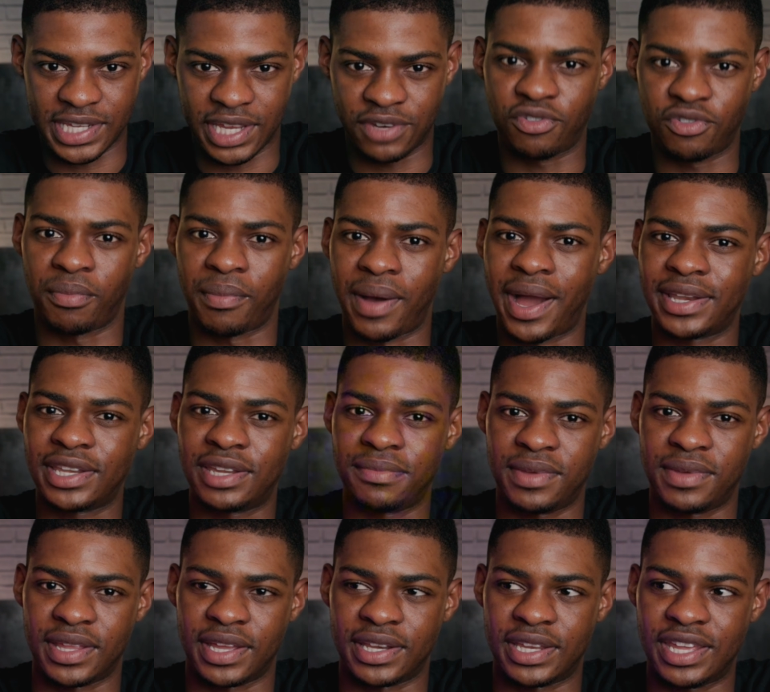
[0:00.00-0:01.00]
it reminded
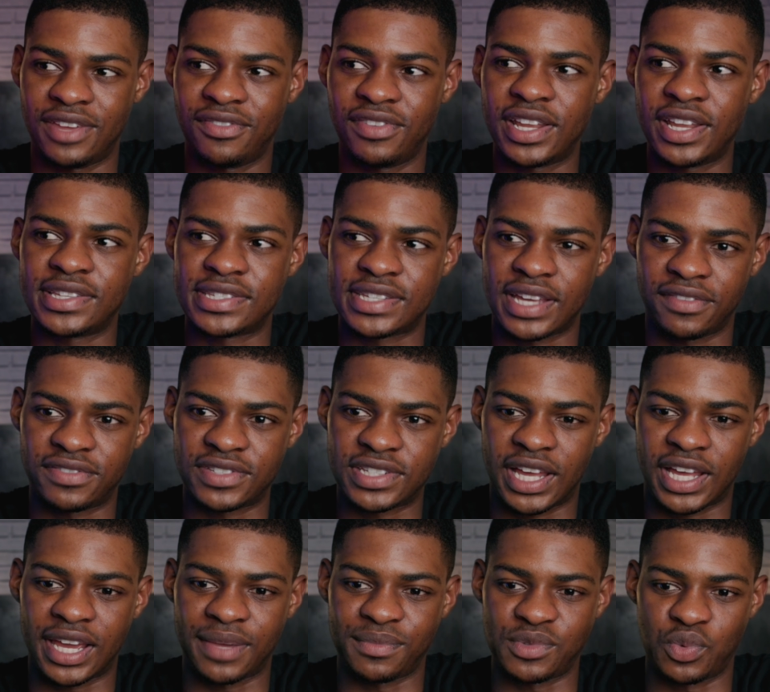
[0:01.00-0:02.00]
me that even in tough
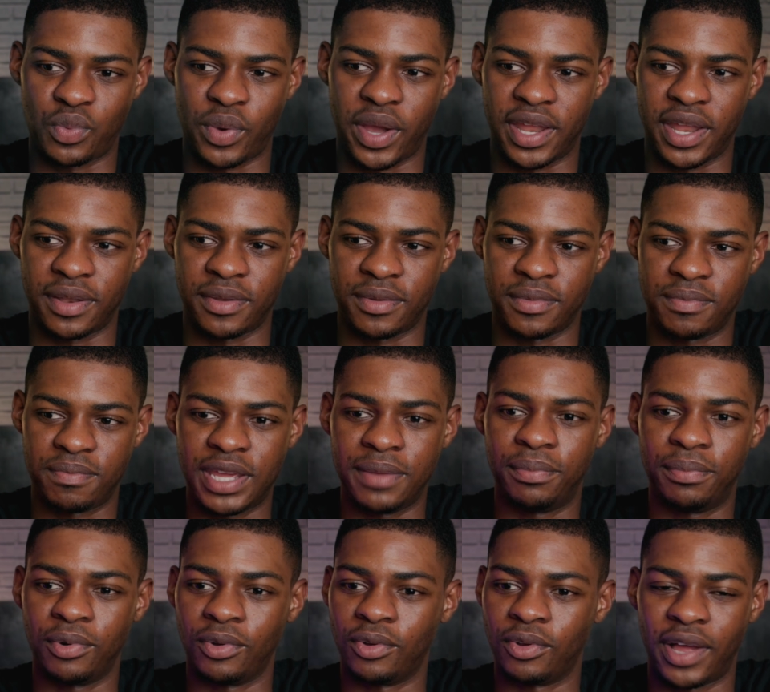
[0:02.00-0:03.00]
times when
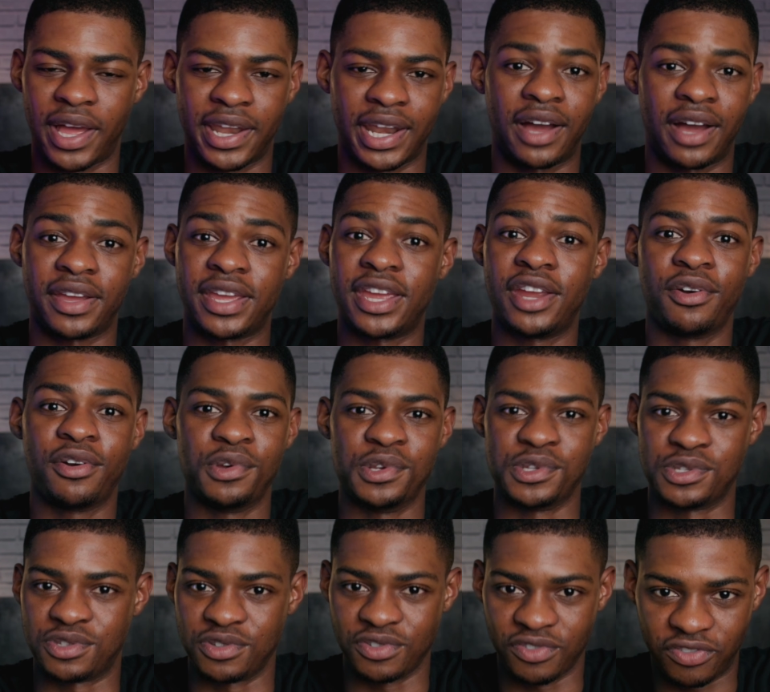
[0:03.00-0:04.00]
people and our
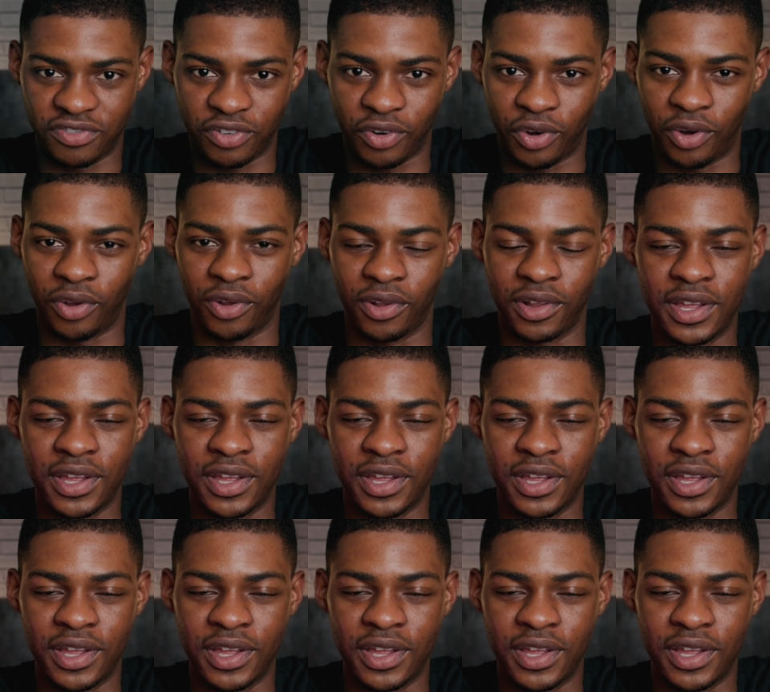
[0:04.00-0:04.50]
heroes do fall,